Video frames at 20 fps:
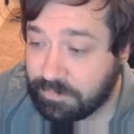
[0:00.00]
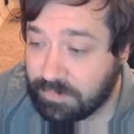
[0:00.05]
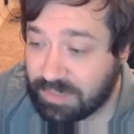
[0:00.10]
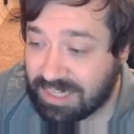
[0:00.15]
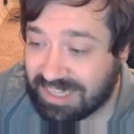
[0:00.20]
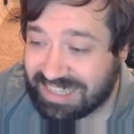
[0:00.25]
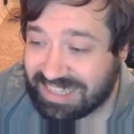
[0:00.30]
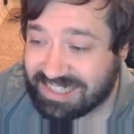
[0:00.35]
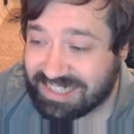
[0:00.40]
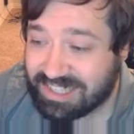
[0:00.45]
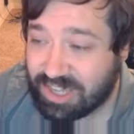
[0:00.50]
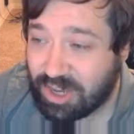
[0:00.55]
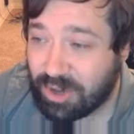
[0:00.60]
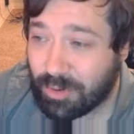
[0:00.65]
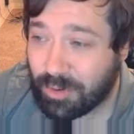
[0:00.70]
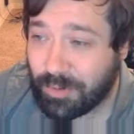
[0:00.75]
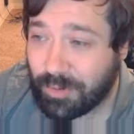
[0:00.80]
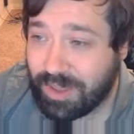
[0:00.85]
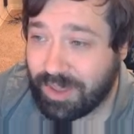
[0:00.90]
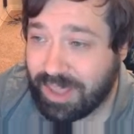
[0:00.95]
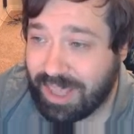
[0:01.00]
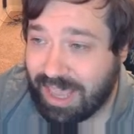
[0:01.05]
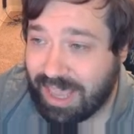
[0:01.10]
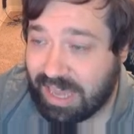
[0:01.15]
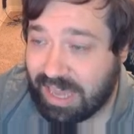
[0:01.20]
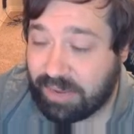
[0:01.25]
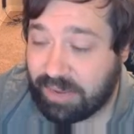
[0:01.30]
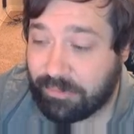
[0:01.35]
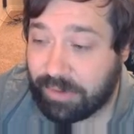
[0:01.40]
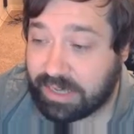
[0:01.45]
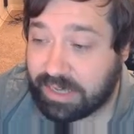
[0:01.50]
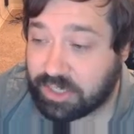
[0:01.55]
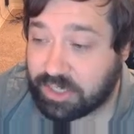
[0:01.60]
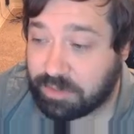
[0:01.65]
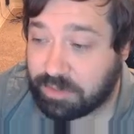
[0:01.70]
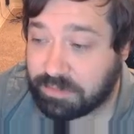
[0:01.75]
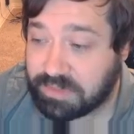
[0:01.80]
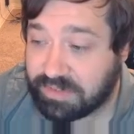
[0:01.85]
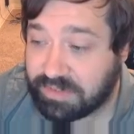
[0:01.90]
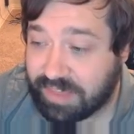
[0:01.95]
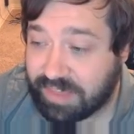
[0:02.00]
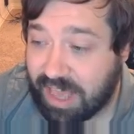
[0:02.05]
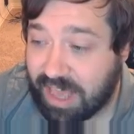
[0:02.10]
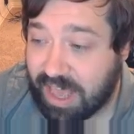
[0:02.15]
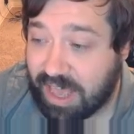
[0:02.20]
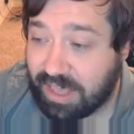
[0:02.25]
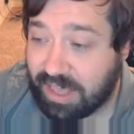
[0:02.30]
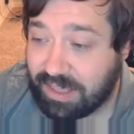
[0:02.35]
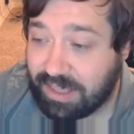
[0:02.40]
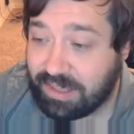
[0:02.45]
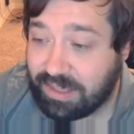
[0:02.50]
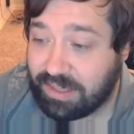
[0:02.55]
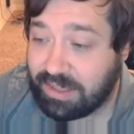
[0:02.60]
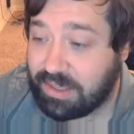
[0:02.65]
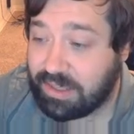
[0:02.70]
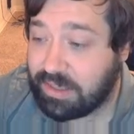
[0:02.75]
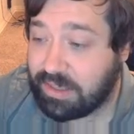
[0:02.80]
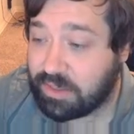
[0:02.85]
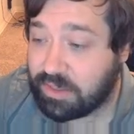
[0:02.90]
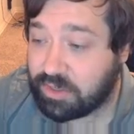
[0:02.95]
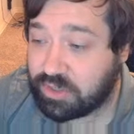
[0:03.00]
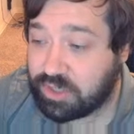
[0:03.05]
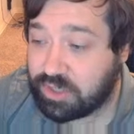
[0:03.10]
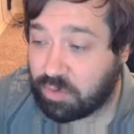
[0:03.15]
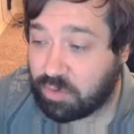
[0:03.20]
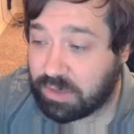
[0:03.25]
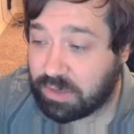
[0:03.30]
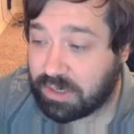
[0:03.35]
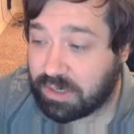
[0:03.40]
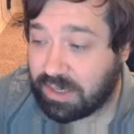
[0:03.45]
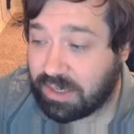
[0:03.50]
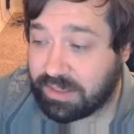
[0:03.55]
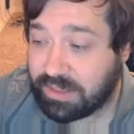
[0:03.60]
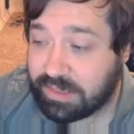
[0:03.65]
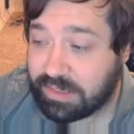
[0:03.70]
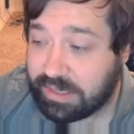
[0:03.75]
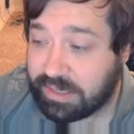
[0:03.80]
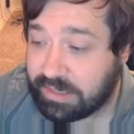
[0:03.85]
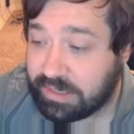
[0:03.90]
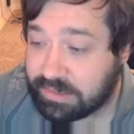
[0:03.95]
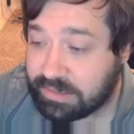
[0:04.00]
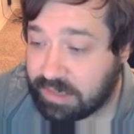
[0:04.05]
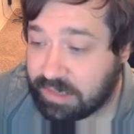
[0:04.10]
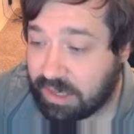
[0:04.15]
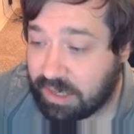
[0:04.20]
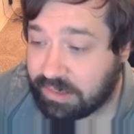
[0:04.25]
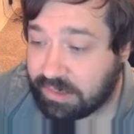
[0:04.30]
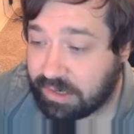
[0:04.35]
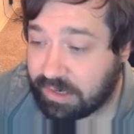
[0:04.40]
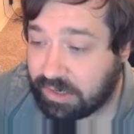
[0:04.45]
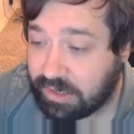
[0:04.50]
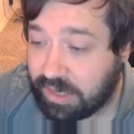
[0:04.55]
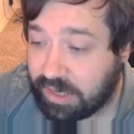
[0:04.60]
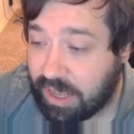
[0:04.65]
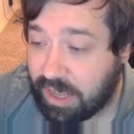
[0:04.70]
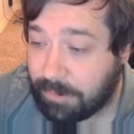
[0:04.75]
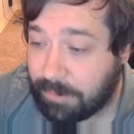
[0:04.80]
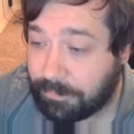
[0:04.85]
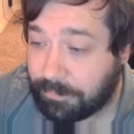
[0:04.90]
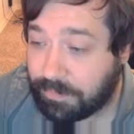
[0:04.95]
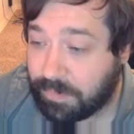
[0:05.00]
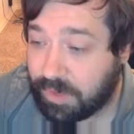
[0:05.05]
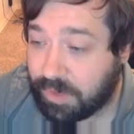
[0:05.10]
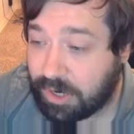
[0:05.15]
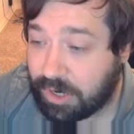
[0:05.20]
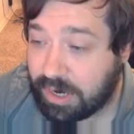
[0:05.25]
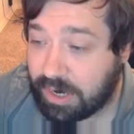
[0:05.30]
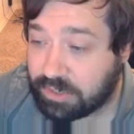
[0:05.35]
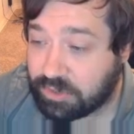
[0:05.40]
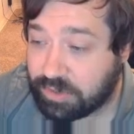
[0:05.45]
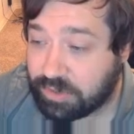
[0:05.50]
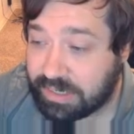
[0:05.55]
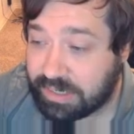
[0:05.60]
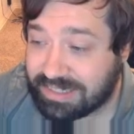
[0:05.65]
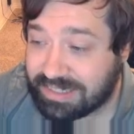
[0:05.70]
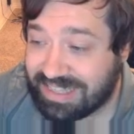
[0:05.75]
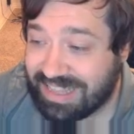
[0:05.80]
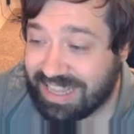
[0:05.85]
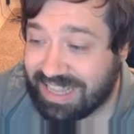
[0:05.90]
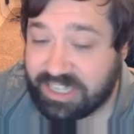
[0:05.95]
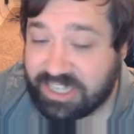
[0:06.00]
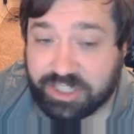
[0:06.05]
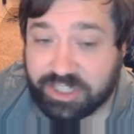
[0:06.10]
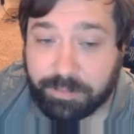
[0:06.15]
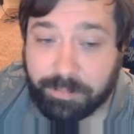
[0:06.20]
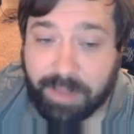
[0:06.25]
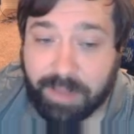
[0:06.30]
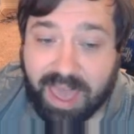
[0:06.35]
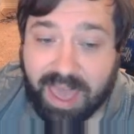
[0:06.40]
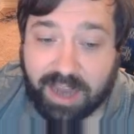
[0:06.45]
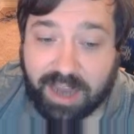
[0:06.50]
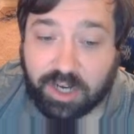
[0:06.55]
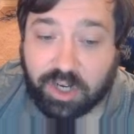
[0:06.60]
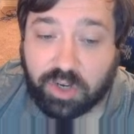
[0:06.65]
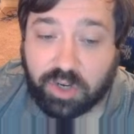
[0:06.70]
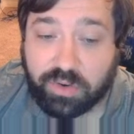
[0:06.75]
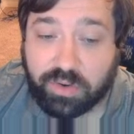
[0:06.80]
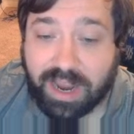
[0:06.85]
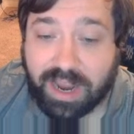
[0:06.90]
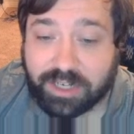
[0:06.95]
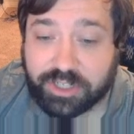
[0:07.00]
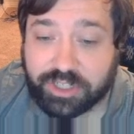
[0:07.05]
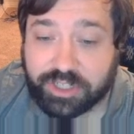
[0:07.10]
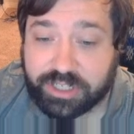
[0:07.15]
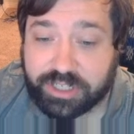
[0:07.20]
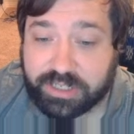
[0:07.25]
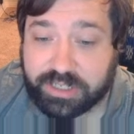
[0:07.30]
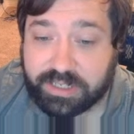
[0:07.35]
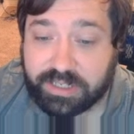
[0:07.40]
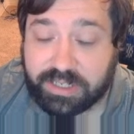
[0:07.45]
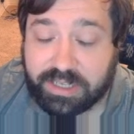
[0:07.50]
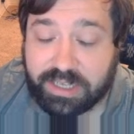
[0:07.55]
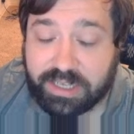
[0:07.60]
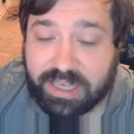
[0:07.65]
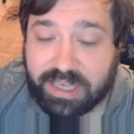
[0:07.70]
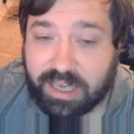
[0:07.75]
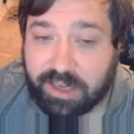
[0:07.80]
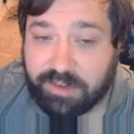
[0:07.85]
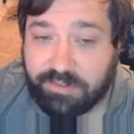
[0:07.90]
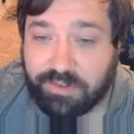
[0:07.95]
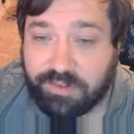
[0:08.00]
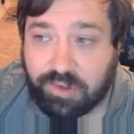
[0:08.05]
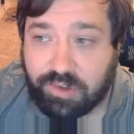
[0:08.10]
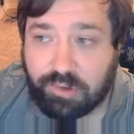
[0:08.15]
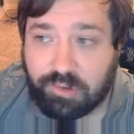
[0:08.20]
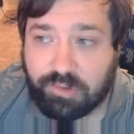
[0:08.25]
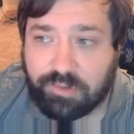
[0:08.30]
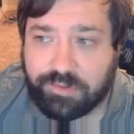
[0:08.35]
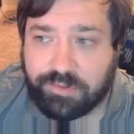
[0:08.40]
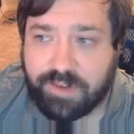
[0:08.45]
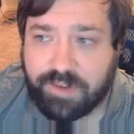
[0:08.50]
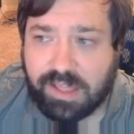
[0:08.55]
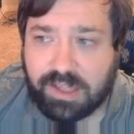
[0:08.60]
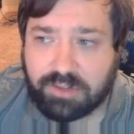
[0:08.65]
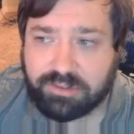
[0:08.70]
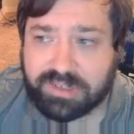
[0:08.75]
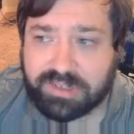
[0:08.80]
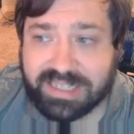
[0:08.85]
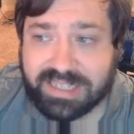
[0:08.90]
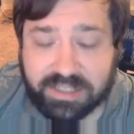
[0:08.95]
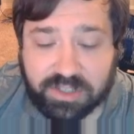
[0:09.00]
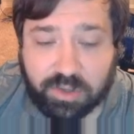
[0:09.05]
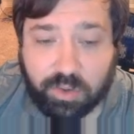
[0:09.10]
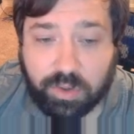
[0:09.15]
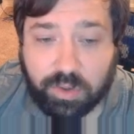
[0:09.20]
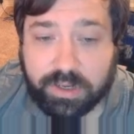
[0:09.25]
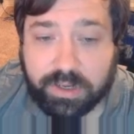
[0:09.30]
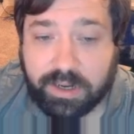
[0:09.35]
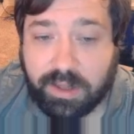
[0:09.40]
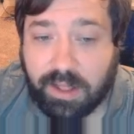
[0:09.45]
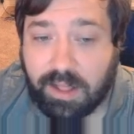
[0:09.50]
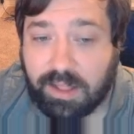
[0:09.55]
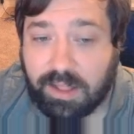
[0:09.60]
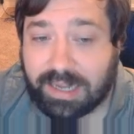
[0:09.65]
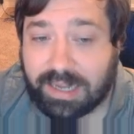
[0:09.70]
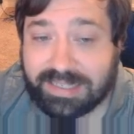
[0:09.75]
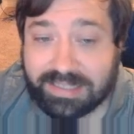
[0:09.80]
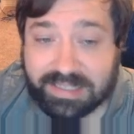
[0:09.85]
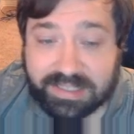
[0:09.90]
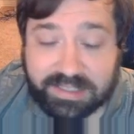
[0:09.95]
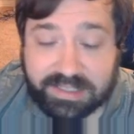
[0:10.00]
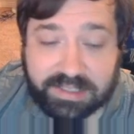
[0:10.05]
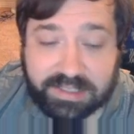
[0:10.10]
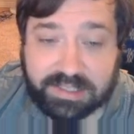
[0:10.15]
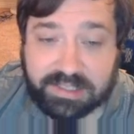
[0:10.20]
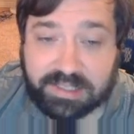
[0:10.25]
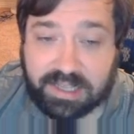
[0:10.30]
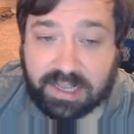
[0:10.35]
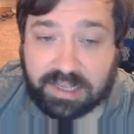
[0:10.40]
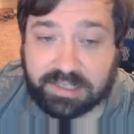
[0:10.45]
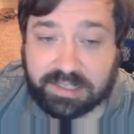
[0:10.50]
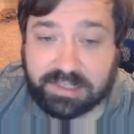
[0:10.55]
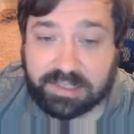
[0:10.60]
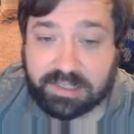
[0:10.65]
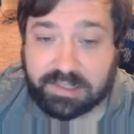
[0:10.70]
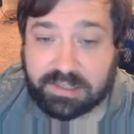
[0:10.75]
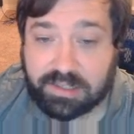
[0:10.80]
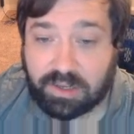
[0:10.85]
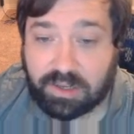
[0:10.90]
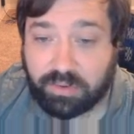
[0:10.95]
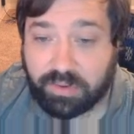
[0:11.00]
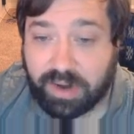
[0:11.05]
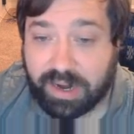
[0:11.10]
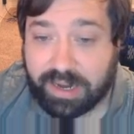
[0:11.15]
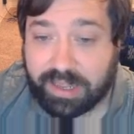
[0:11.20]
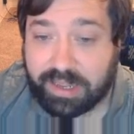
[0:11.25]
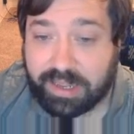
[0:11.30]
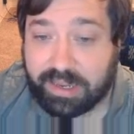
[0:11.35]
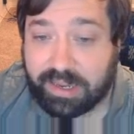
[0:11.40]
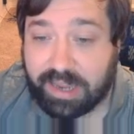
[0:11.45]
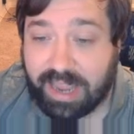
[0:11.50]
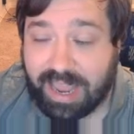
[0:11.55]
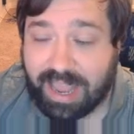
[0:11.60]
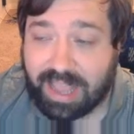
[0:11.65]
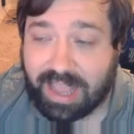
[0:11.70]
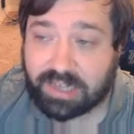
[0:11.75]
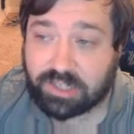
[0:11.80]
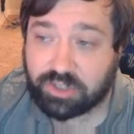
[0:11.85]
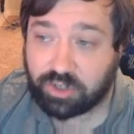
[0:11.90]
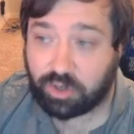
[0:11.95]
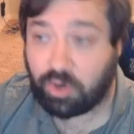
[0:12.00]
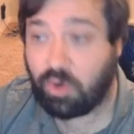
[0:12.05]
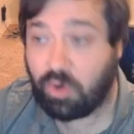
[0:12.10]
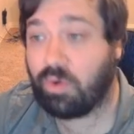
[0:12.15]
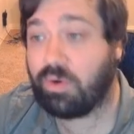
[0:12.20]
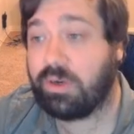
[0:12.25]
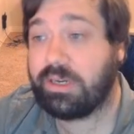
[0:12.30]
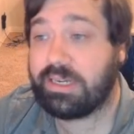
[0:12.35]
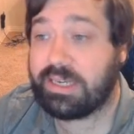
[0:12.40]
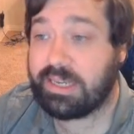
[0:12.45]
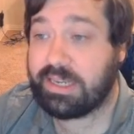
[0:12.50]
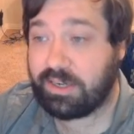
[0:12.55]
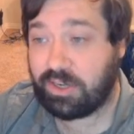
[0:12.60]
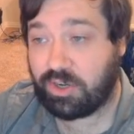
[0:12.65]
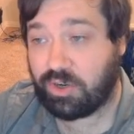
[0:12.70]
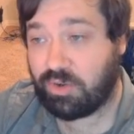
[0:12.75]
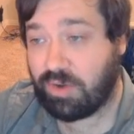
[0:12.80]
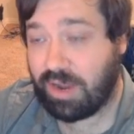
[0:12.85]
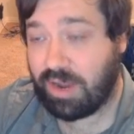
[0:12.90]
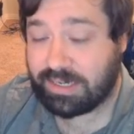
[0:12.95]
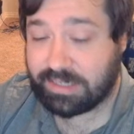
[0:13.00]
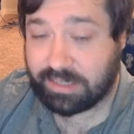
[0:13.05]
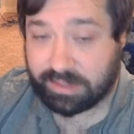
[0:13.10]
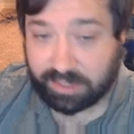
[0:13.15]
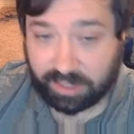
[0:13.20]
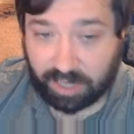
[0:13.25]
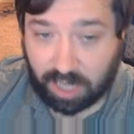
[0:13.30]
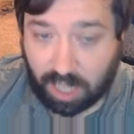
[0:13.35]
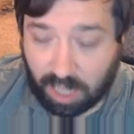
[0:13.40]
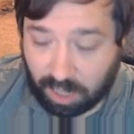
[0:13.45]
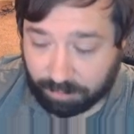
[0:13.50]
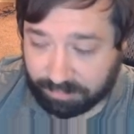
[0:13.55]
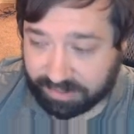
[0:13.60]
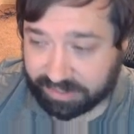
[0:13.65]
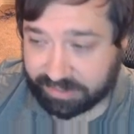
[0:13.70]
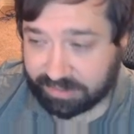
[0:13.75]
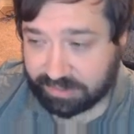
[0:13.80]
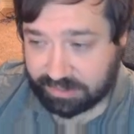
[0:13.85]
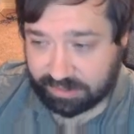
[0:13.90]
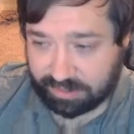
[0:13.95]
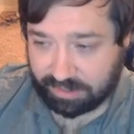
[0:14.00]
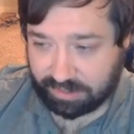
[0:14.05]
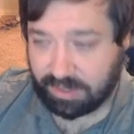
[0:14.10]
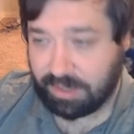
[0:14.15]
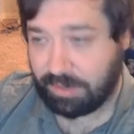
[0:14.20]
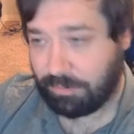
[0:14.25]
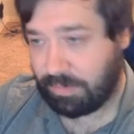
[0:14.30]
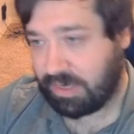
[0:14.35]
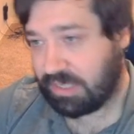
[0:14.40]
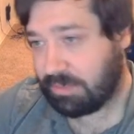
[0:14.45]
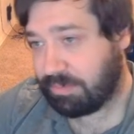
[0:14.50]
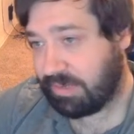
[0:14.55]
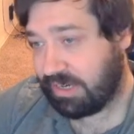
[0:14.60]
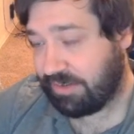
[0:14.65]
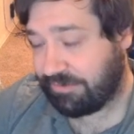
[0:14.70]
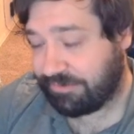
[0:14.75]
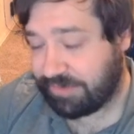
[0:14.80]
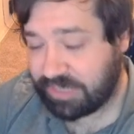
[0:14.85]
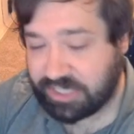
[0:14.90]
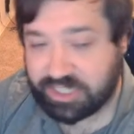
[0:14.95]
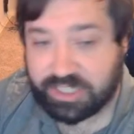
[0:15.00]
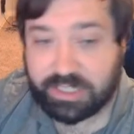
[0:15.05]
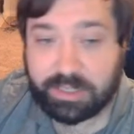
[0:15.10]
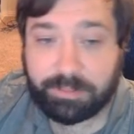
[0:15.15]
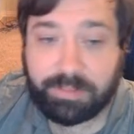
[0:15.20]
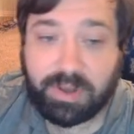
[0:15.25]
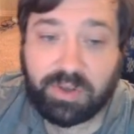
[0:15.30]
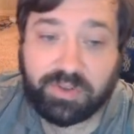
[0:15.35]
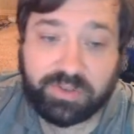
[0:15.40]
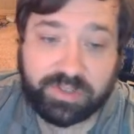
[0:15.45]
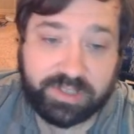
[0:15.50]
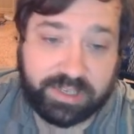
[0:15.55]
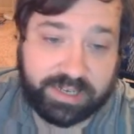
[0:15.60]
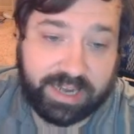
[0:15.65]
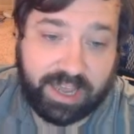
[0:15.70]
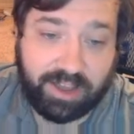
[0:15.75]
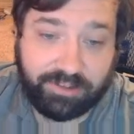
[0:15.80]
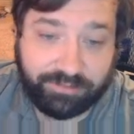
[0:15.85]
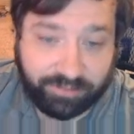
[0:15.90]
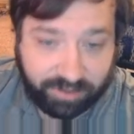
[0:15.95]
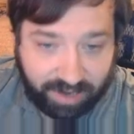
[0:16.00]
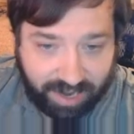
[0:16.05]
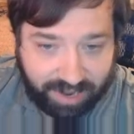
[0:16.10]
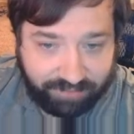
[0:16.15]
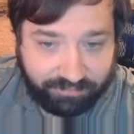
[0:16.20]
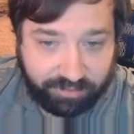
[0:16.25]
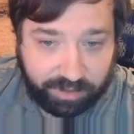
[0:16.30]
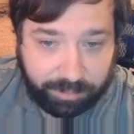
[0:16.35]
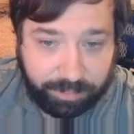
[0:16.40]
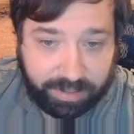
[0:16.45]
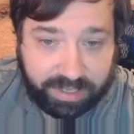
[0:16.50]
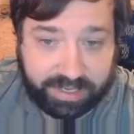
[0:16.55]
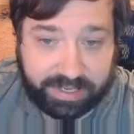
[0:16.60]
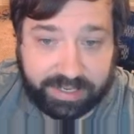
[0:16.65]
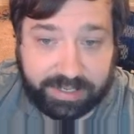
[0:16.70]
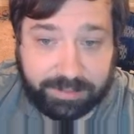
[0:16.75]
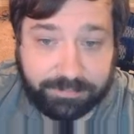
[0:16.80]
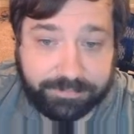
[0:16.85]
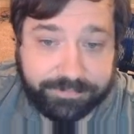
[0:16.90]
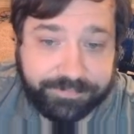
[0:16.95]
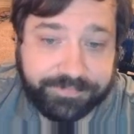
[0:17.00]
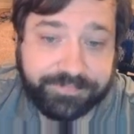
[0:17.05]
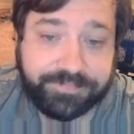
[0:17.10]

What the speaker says: And so anyway, in terms of that, they're still working on things, not there yet. All right, translation pack correction. If you followed Discord at all, I did discuss this already, and Dragori did correct in the comments, but it's been officially posted now for everybody.